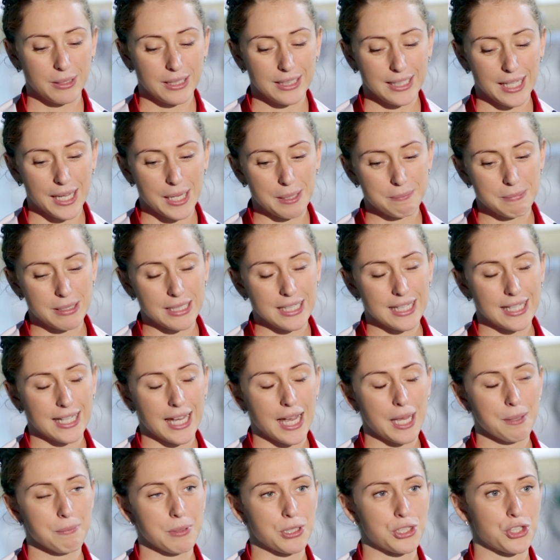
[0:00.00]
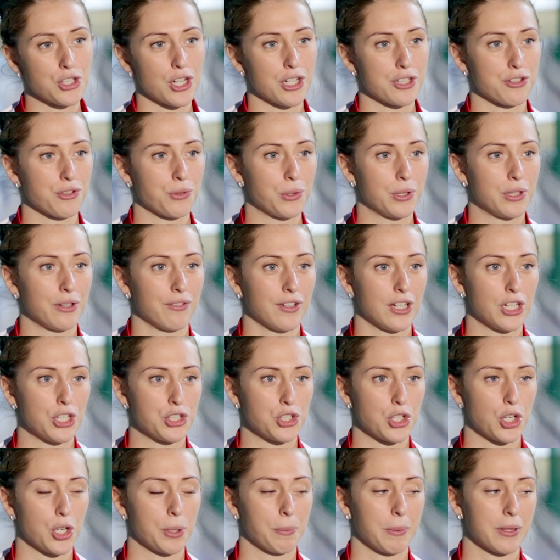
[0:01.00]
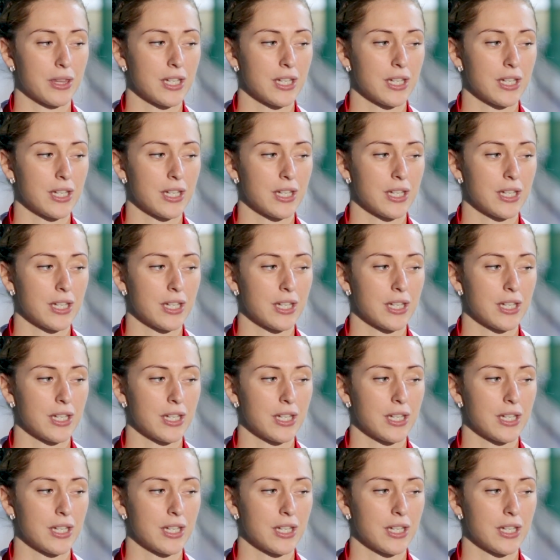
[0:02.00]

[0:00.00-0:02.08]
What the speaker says: Yeah, I mean, it can be stressful in the velodrome.